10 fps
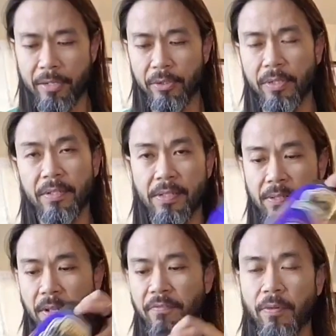I usually
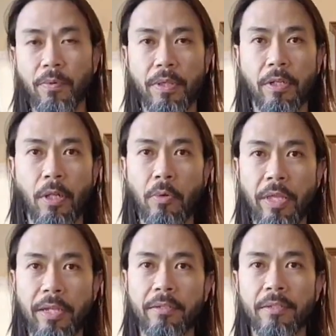stuff it with
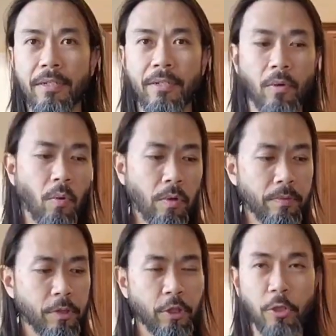clothing
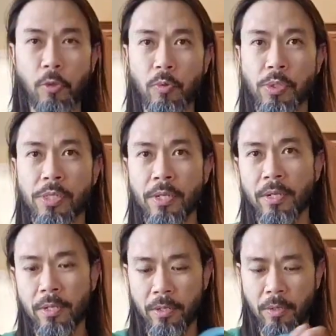or shoes
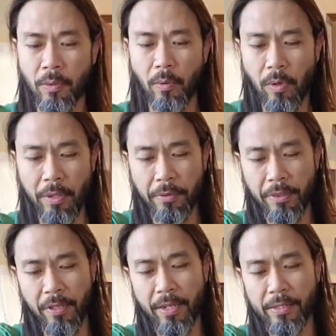or
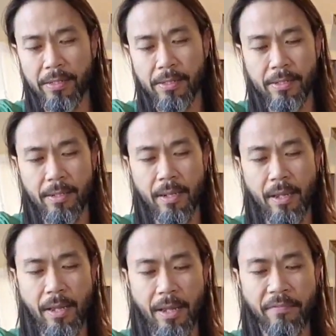other things.
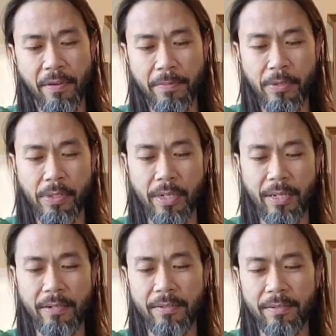If I'm
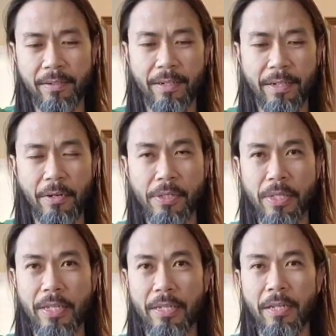using it, you know,
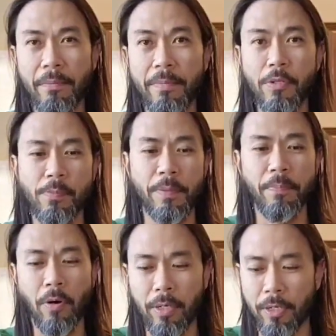as the
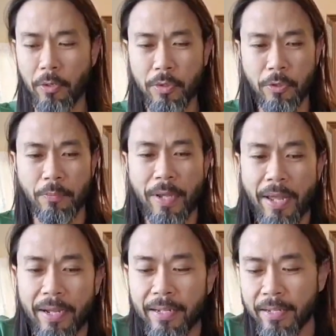amusement park go-to
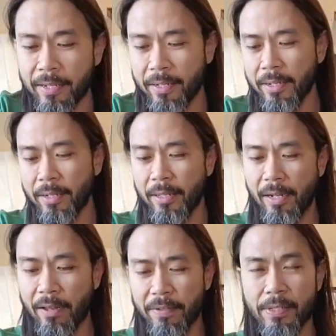bag,
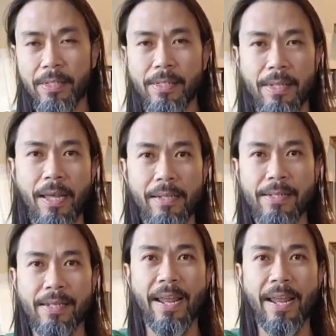and obviously it's got